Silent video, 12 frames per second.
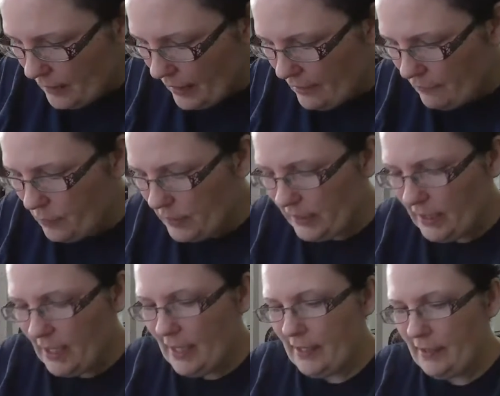I have one in
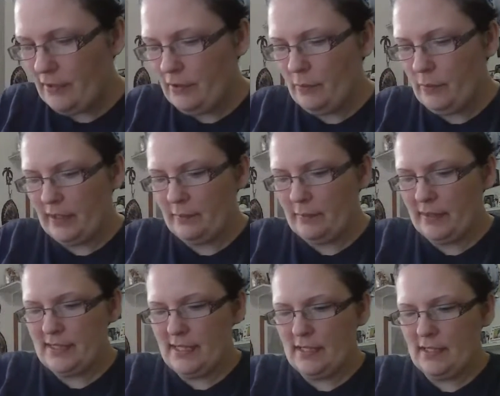Idaho, one in
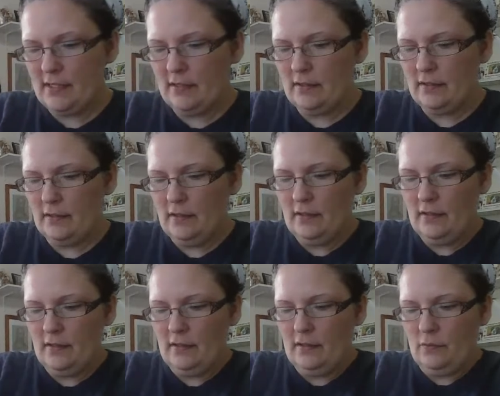Montana,
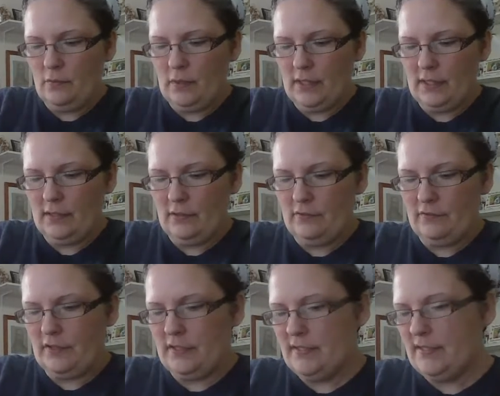one
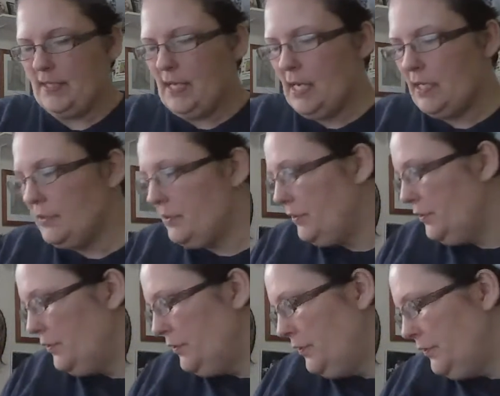over in
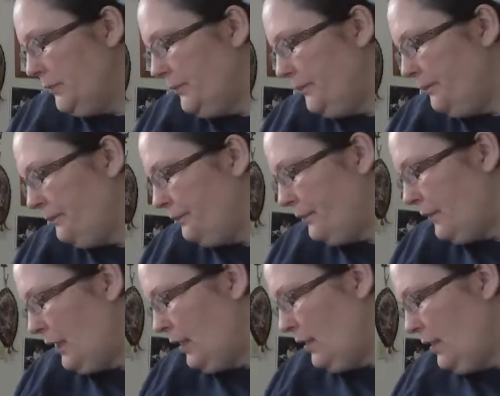Seattle,
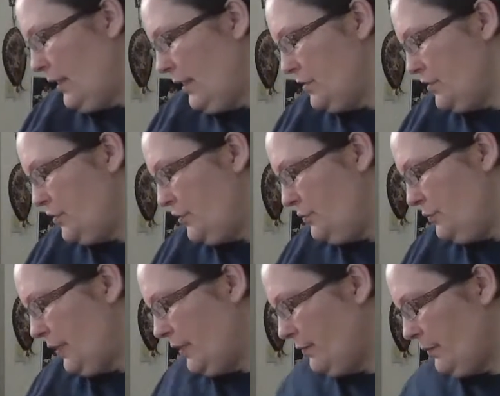and 2
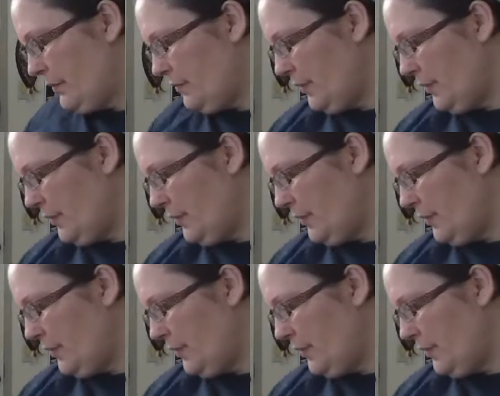here with